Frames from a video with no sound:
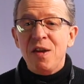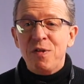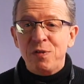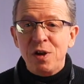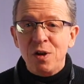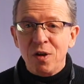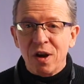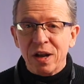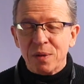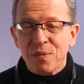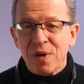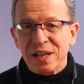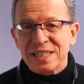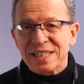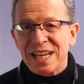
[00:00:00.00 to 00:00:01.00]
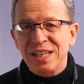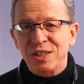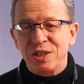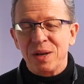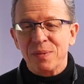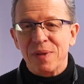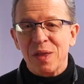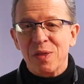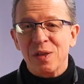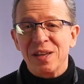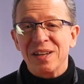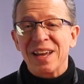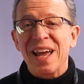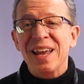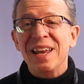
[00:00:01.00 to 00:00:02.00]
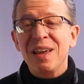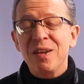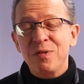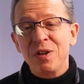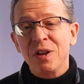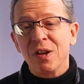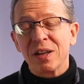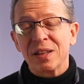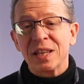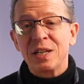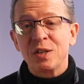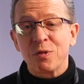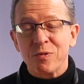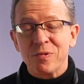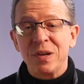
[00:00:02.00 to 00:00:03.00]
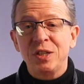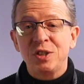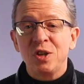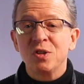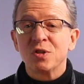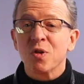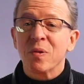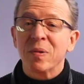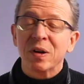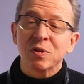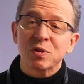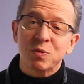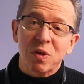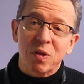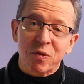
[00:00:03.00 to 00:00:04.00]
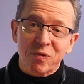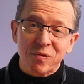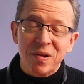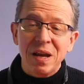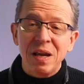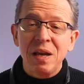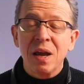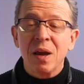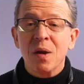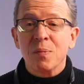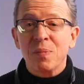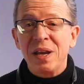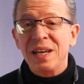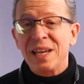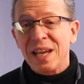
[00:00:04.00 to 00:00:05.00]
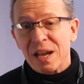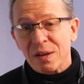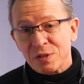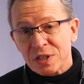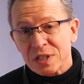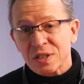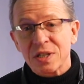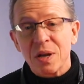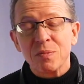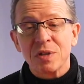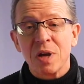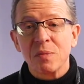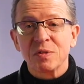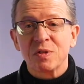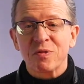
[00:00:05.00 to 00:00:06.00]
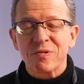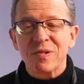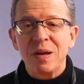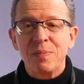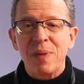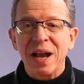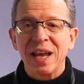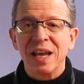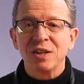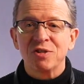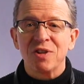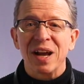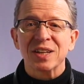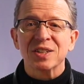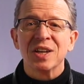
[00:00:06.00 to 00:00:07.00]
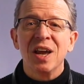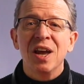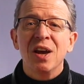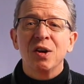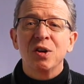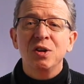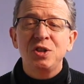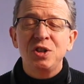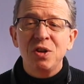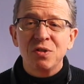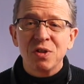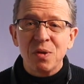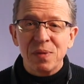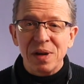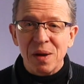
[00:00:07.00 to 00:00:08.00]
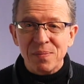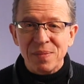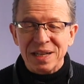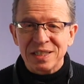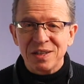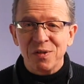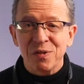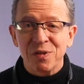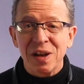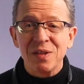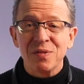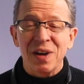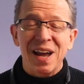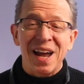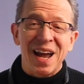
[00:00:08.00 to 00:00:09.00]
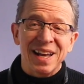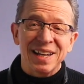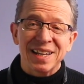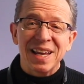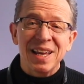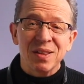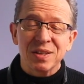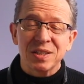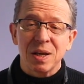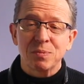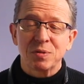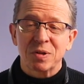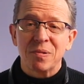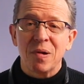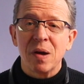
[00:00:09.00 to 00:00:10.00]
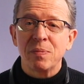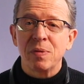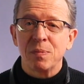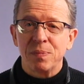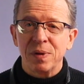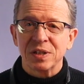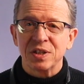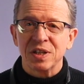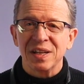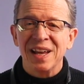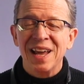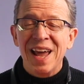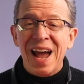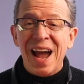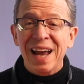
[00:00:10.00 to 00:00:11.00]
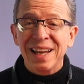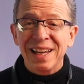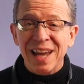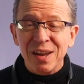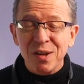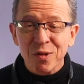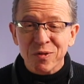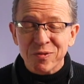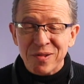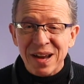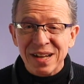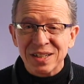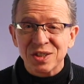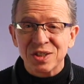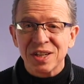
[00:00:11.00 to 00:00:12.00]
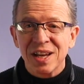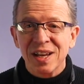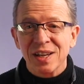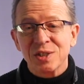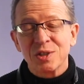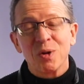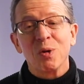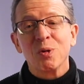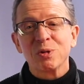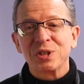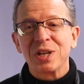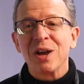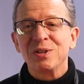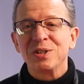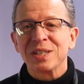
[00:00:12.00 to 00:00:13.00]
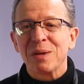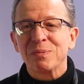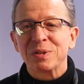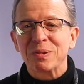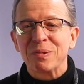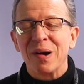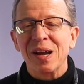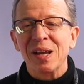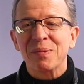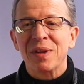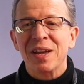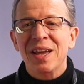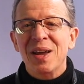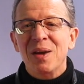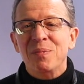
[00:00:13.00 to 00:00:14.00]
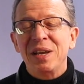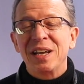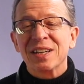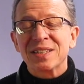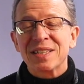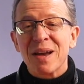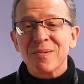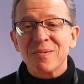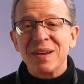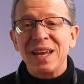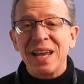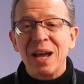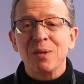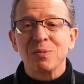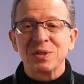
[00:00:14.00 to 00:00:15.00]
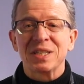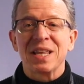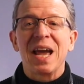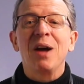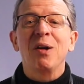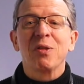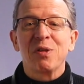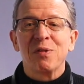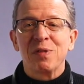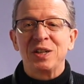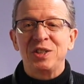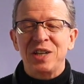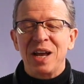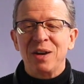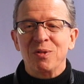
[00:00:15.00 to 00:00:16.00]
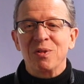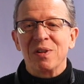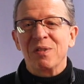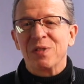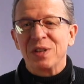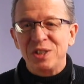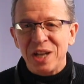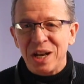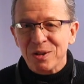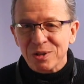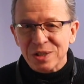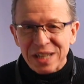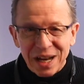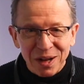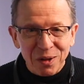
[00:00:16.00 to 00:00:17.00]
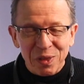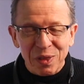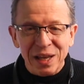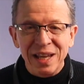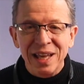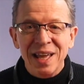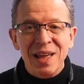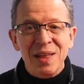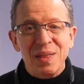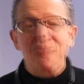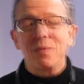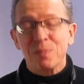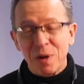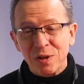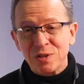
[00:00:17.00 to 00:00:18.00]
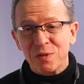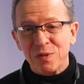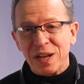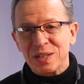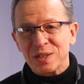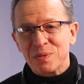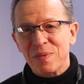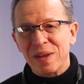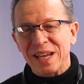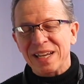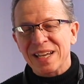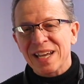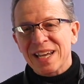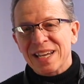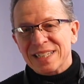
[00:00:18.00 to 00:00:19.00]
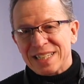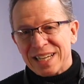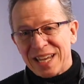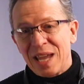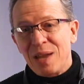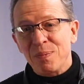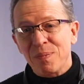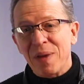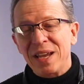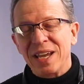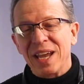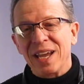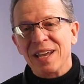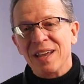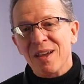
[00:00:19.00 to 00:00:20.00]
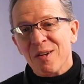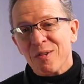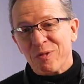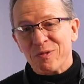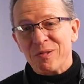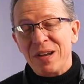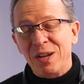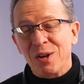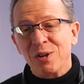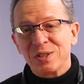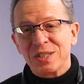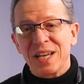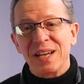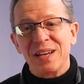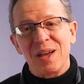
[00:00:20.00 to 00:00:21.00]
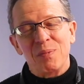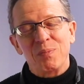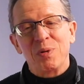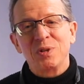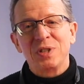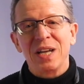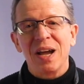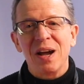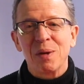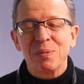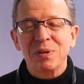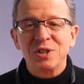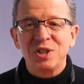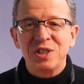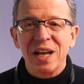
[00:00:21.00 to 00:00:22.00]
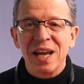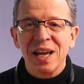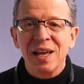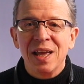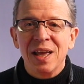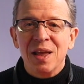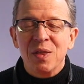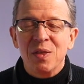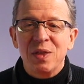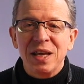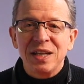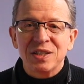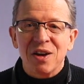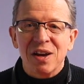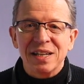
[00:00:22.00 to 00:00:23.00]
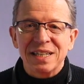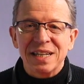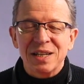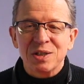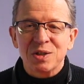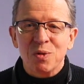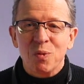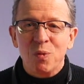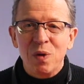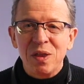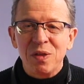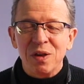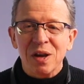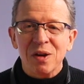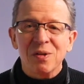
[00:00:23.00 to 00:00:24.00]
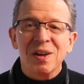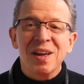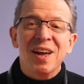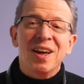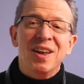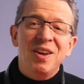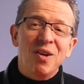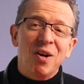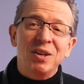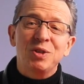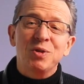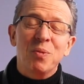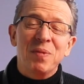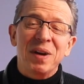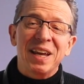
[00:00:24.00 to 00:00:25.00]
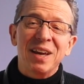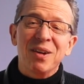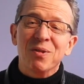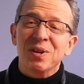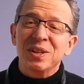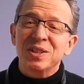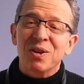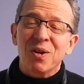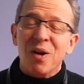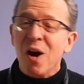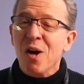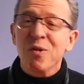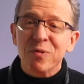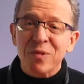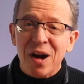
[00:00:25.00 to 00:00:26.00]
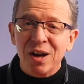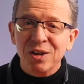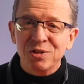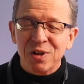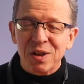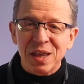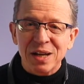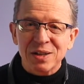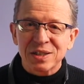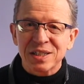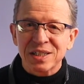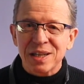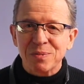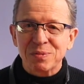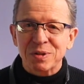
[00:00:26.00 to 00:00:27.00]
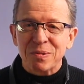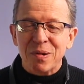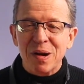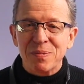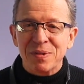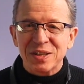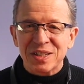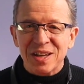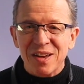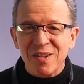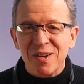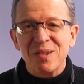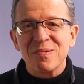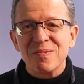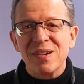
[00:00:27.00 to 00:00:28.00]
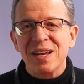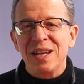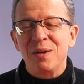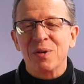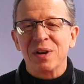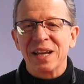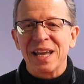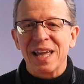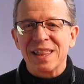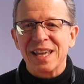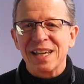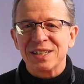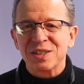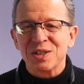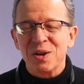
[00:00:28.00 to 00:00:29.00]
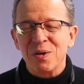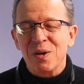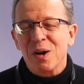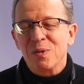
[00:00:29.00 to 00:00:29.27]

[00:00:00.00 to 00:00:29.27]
If you like my teaching method, and if you like these free tutorials with free PDFs and sometimes free backing tracks, could you do me a massive favor and hit the subscribe button and get your friends to also subscribe, because that really helps the health of the channel. If the channel's healthy, that motivates me to keep making free content and put it up and share these ideas with you. Nigel McGill has got over 100,000 subscribers, and I really want to get there too.